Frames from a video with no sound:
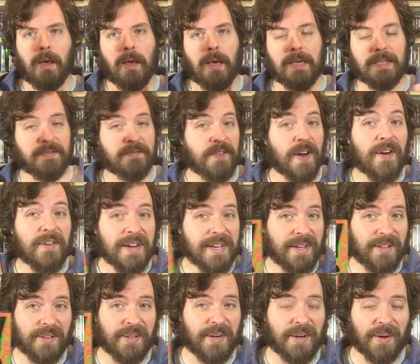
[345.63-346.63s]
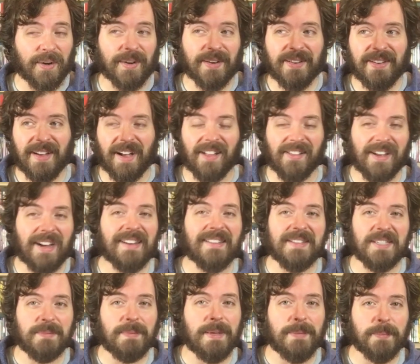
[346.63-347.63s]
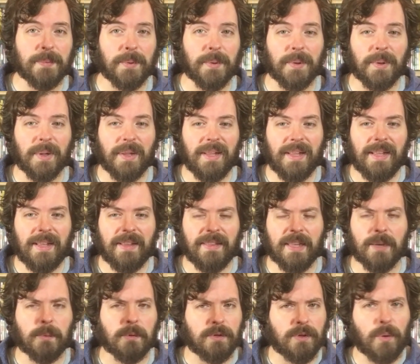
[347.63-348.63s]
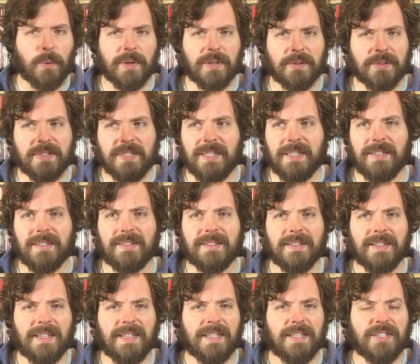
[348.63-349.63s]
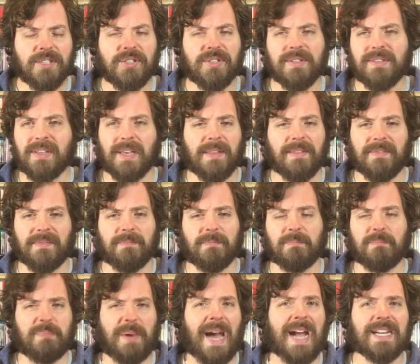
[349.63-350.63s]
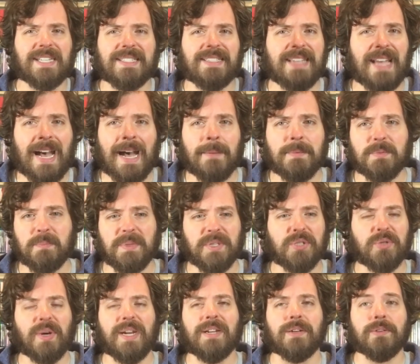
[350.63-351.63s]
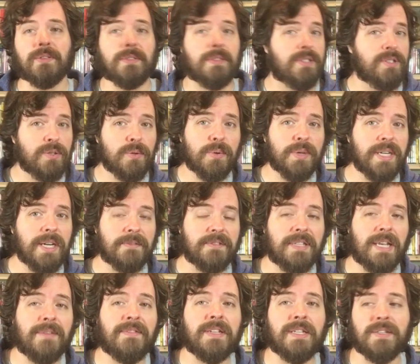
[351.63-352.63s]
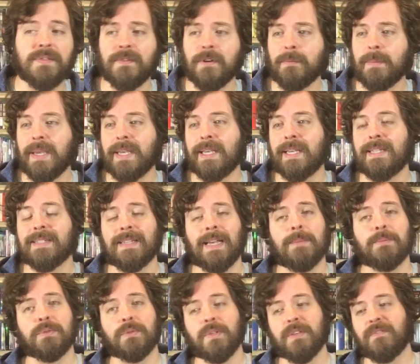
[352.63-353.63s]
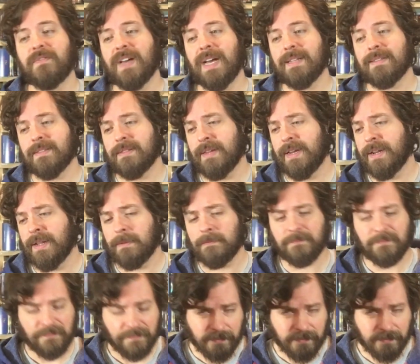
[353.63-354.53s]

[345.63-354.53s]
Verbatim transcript: It's very clear a lot of these people, there were loyalties, backstabs, betrayals. The story of 70s filmmaking is absolutely fascinating.